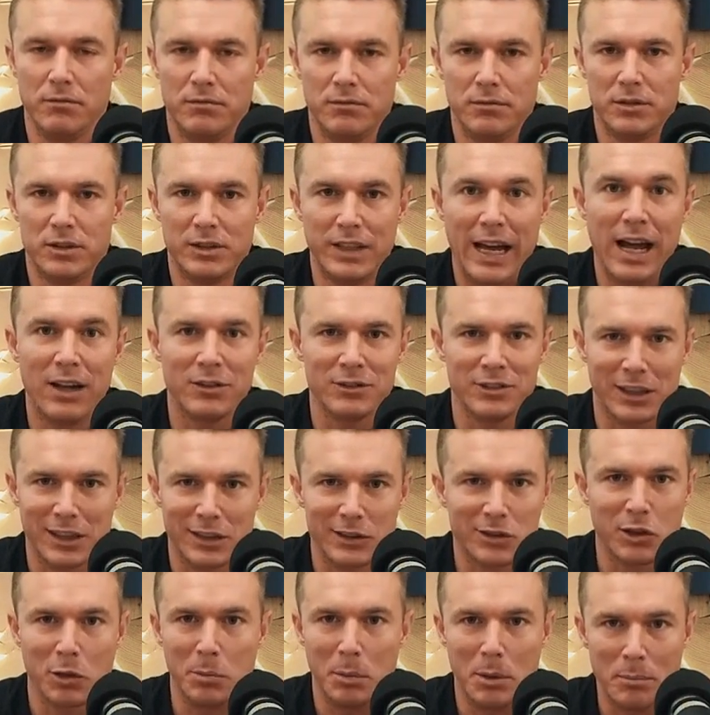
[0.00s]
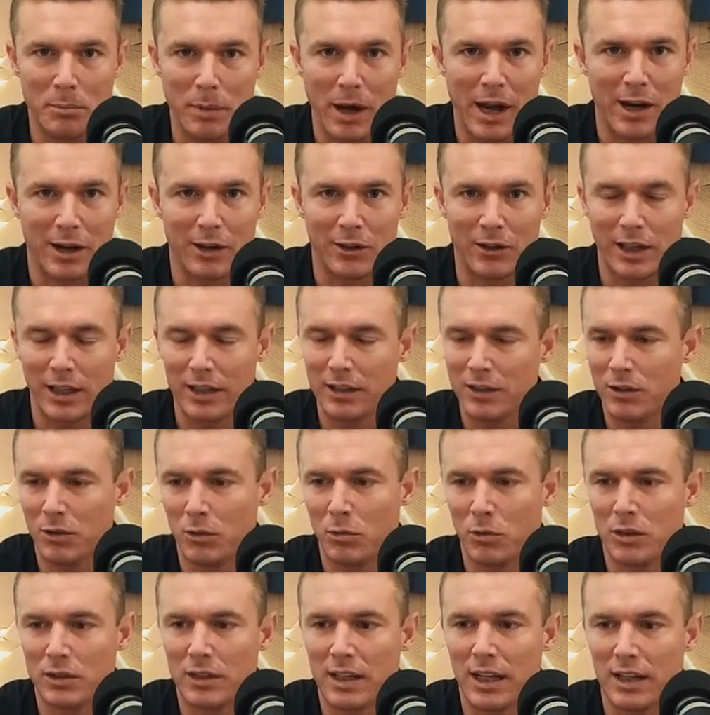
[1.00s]
sounds like it's going to be better, right? You don't
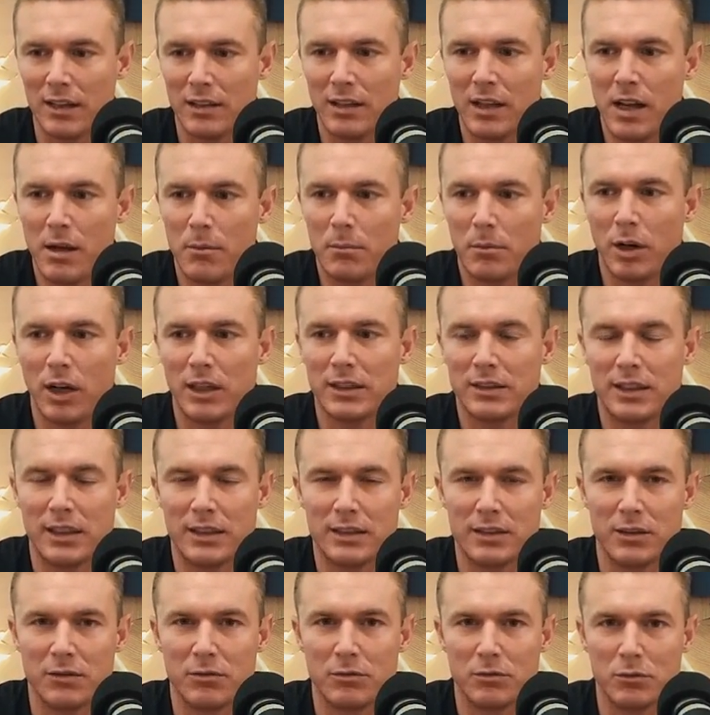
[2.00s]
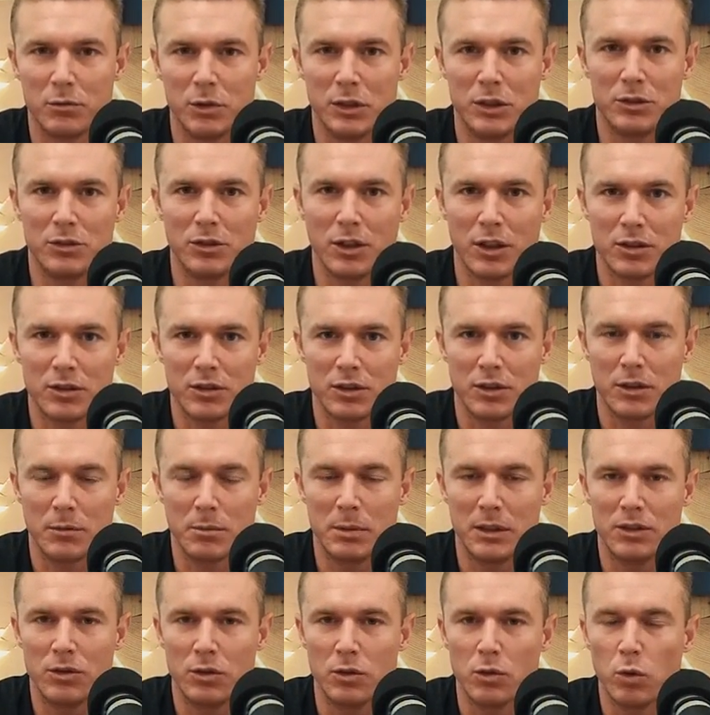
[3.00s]
want that process of restructuring to
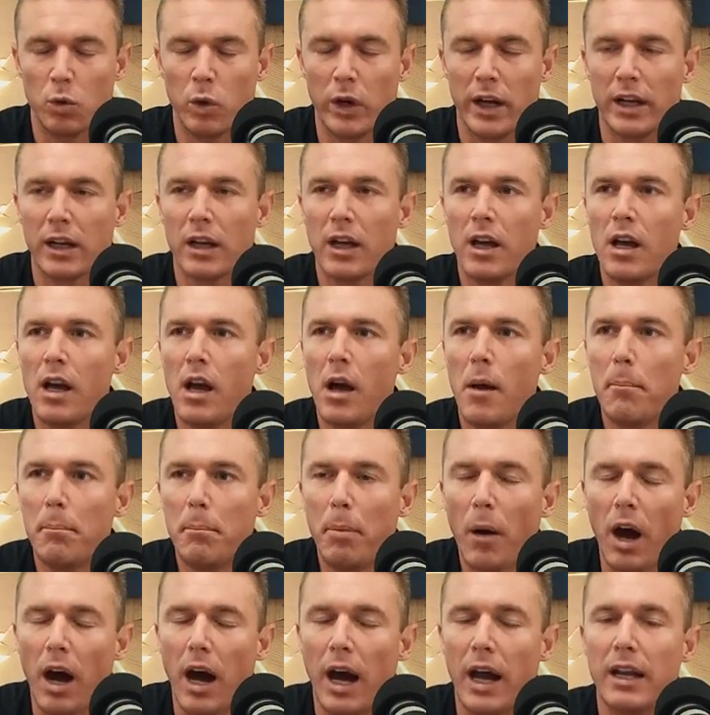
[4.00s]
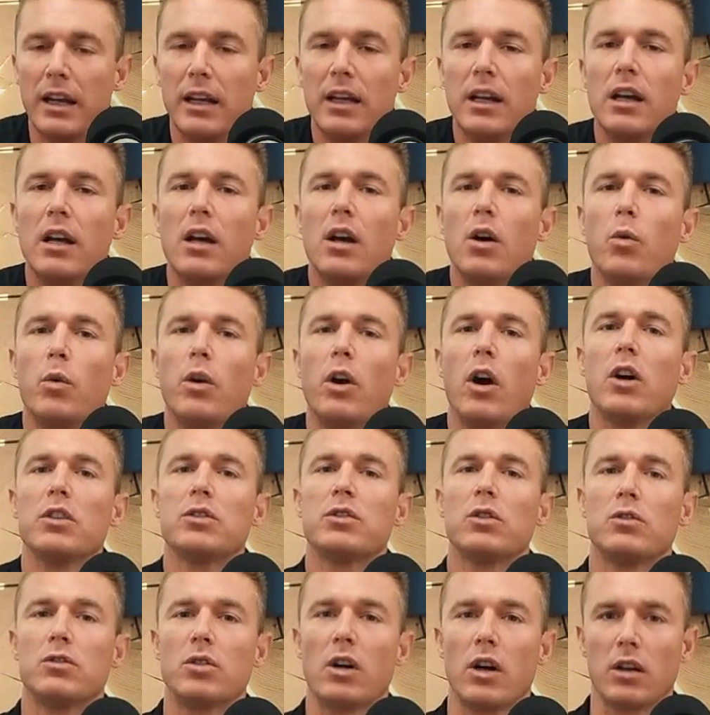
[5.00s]
be too quick. But we
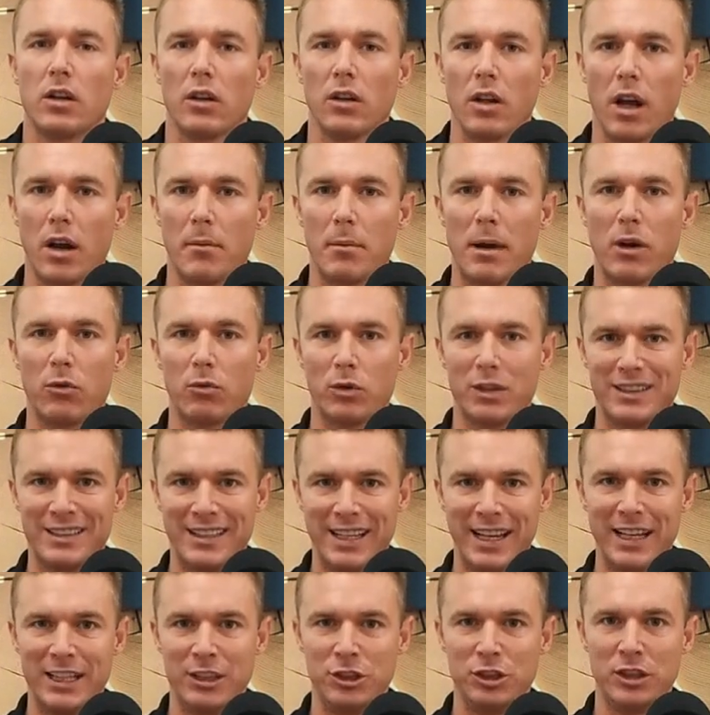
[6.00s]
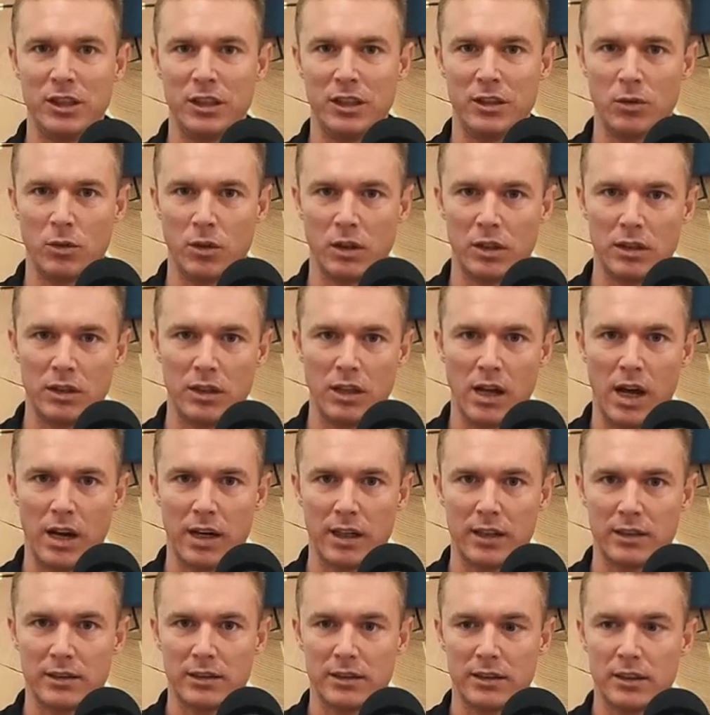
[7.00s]
also talk a lot about retention in
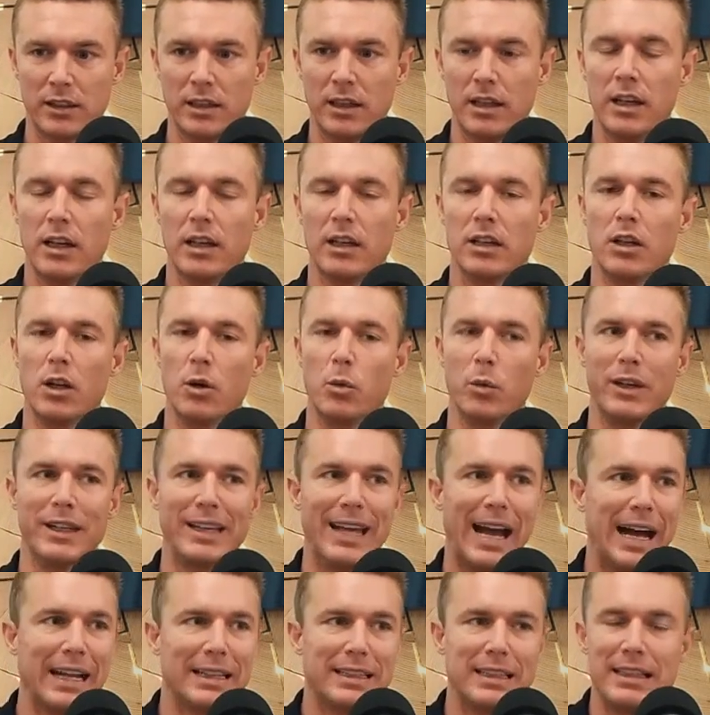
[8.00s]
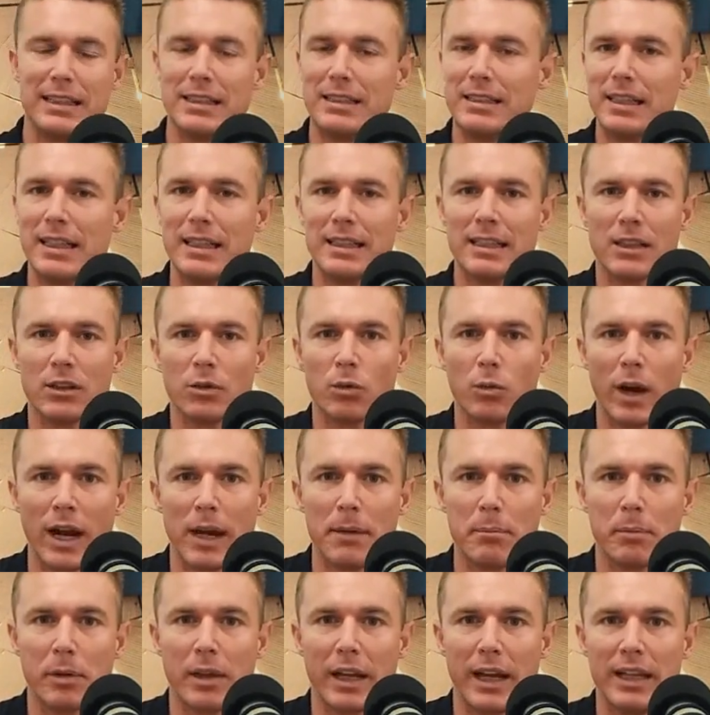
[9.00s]
orthodontics. we got these teeth in the
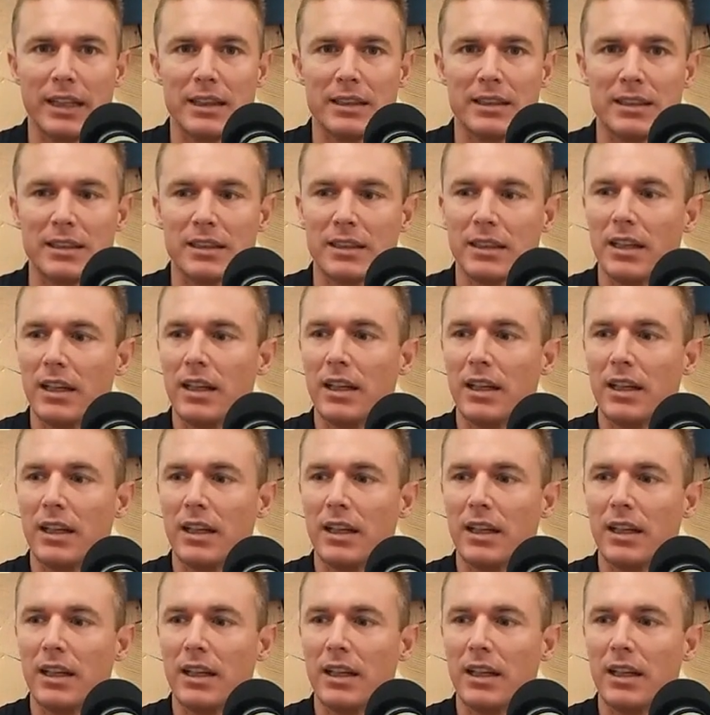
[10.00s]
right place.